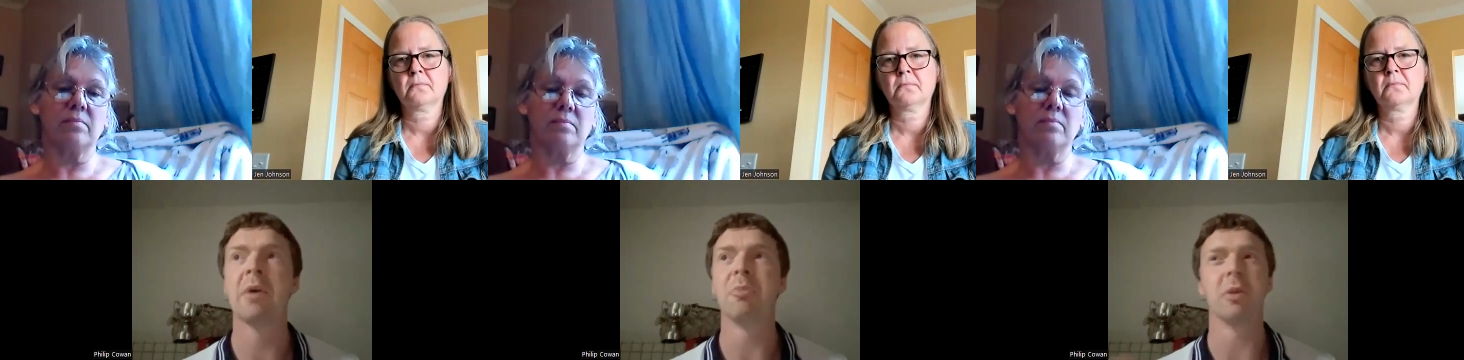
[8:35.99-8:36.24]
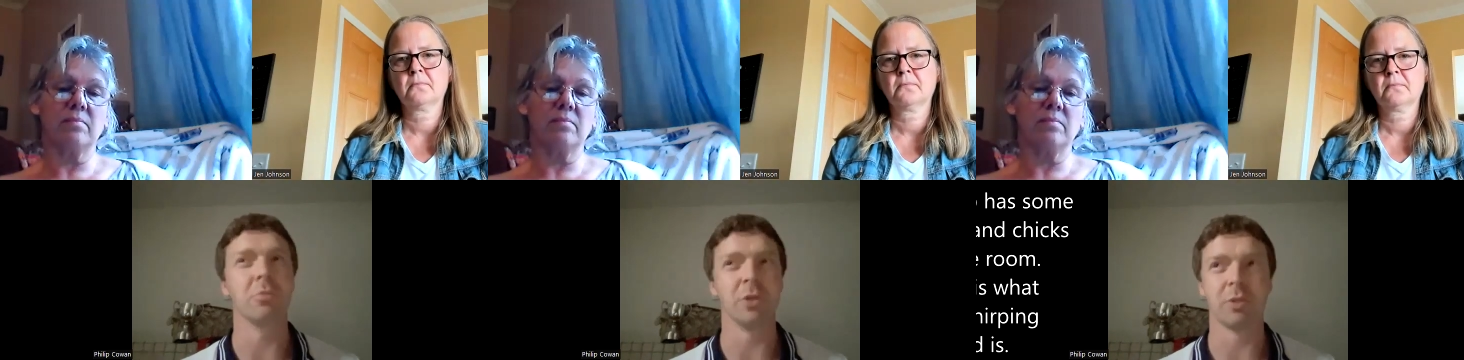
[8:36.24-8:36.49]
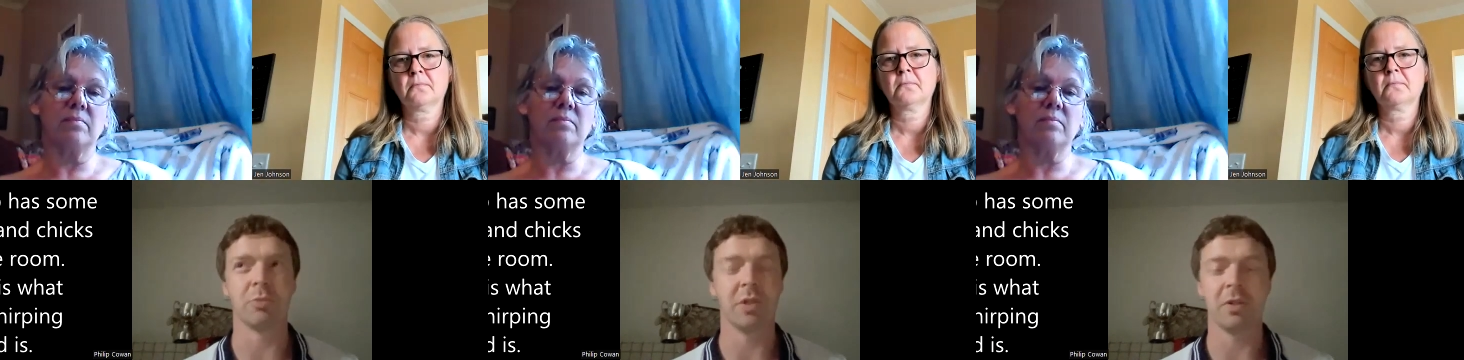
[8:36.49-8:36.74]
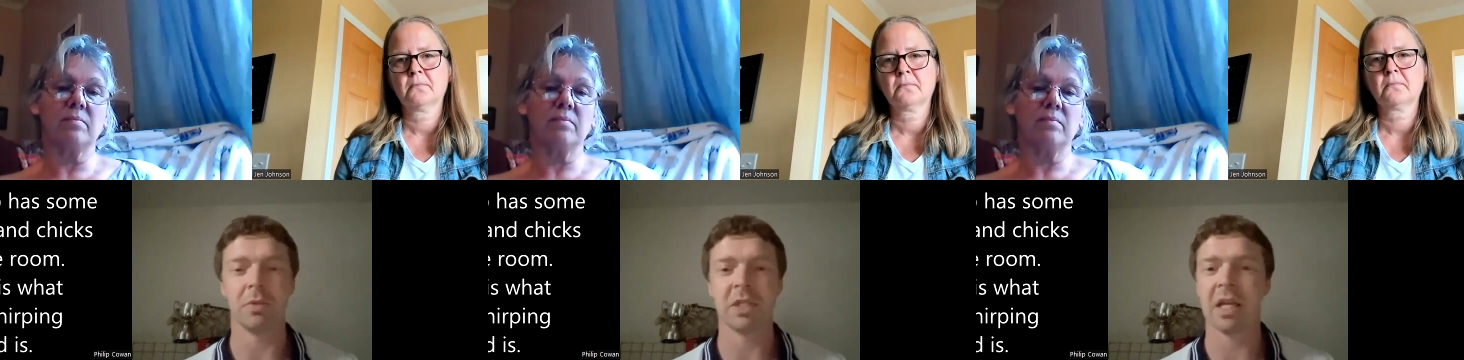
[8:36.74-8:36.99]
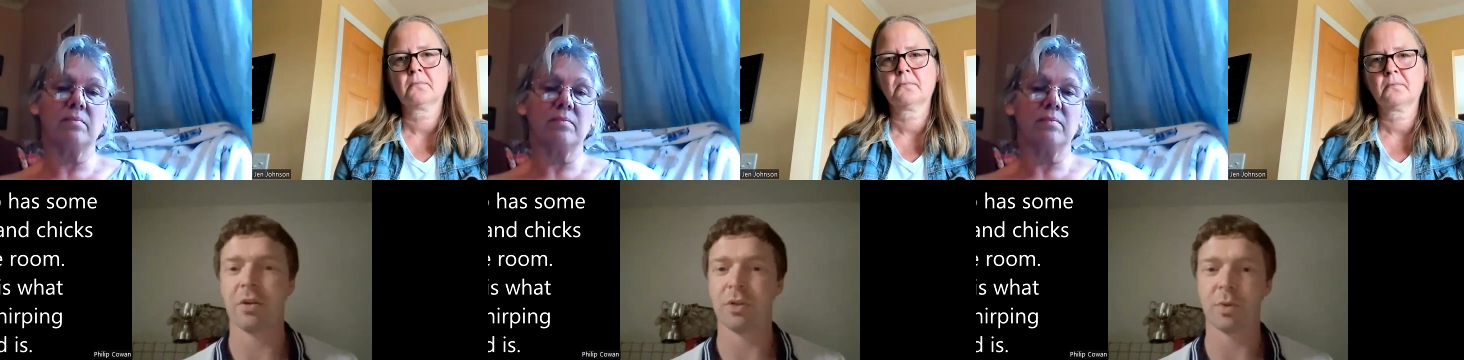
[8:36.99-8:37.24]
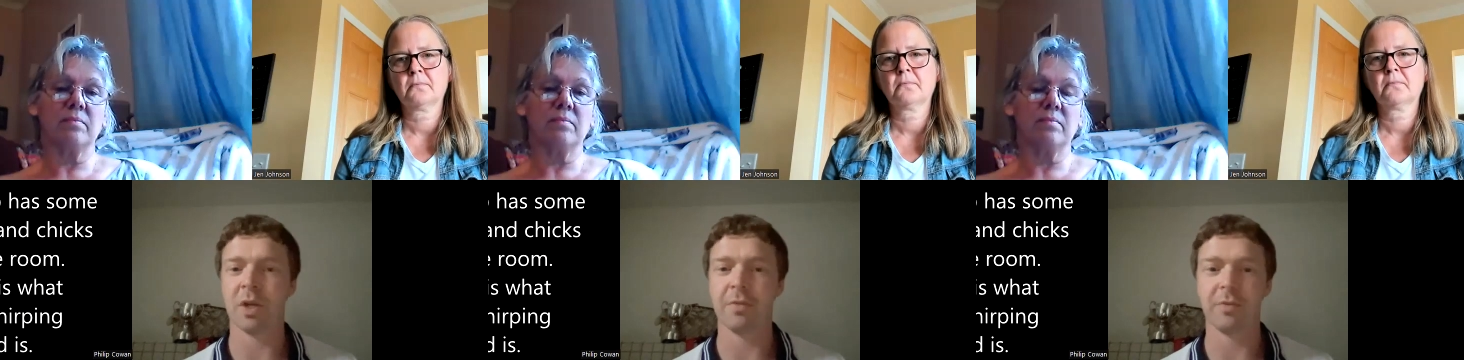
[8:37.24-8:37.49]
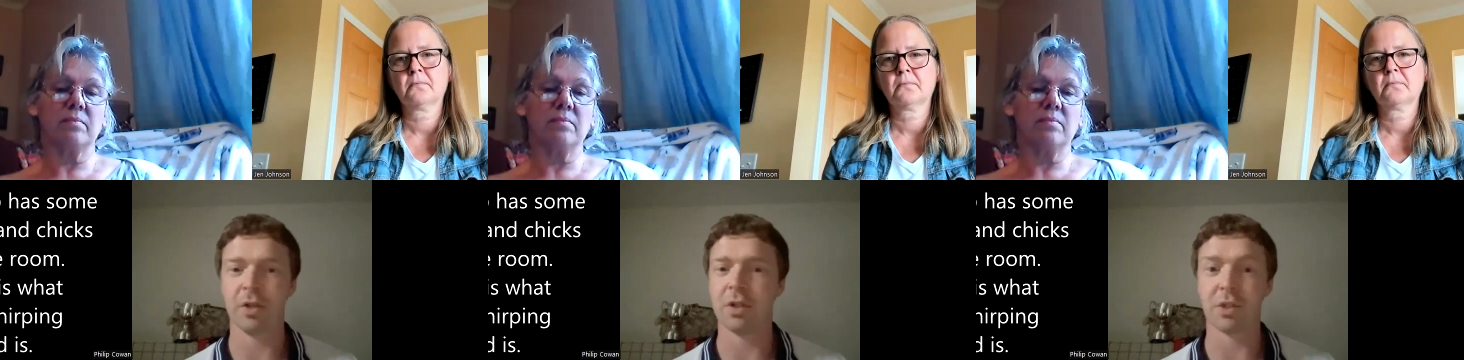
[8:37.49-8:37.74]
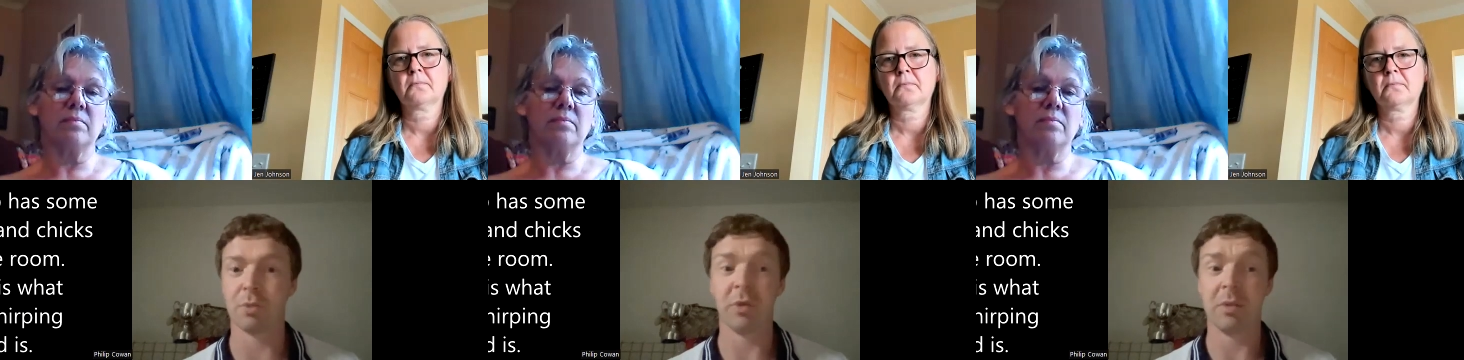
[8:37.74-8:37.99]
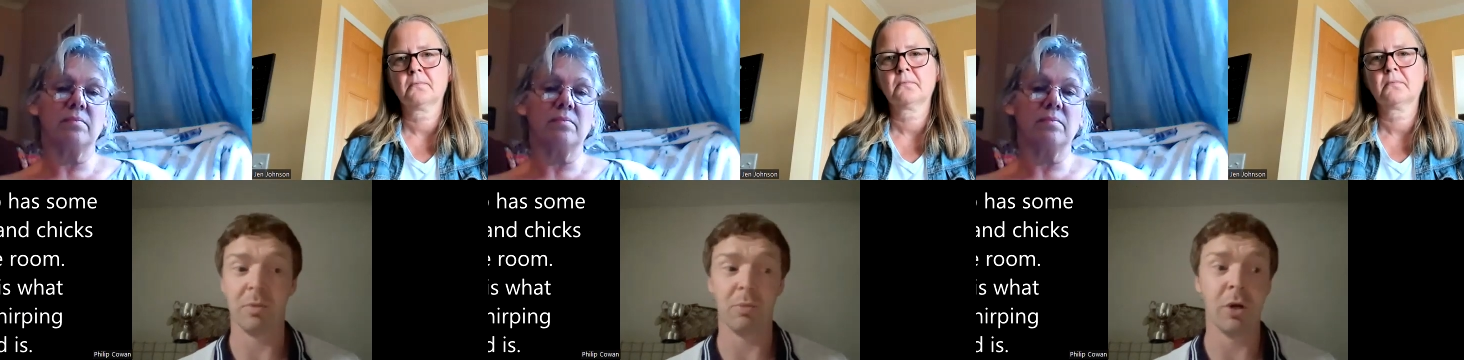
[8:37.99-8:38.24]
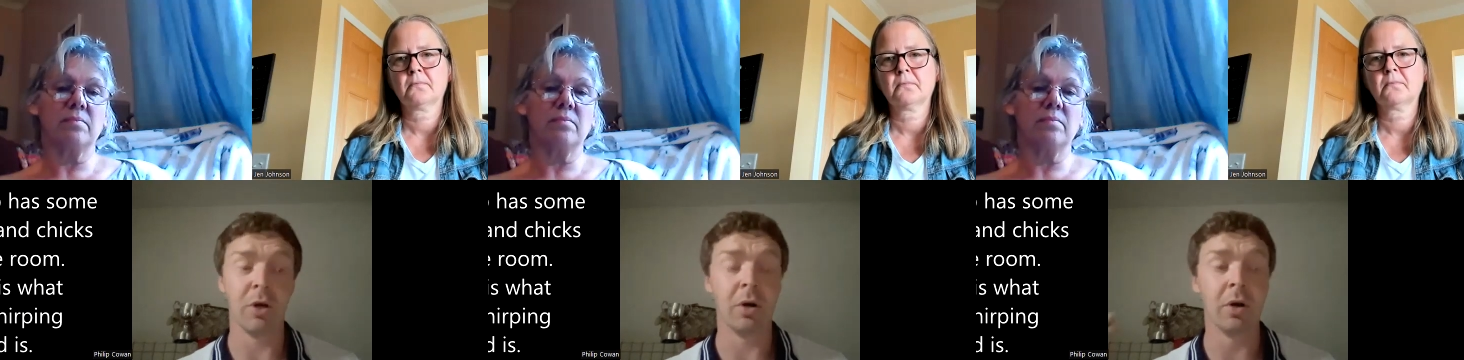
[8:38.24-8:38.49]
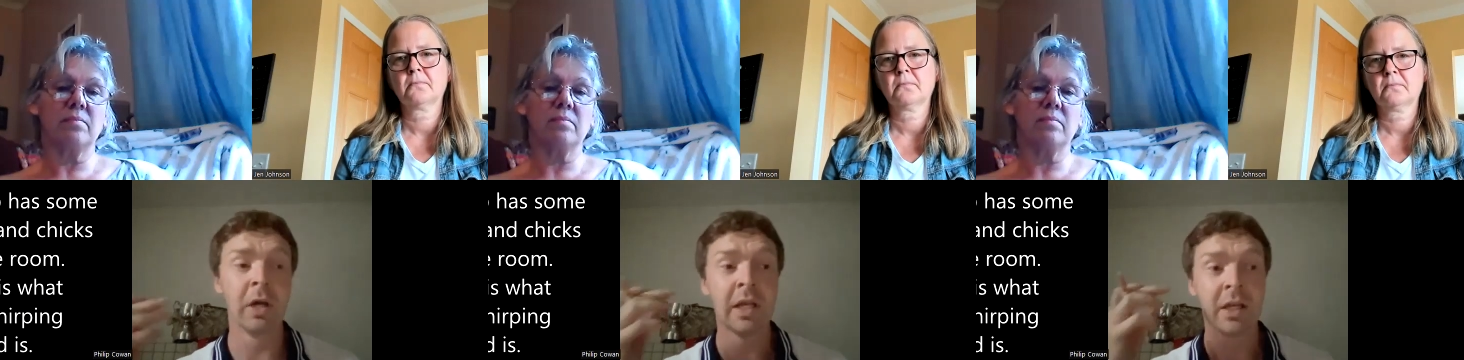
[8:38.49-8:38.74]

Speaker 1: but it must be ten or twelve years or maybe more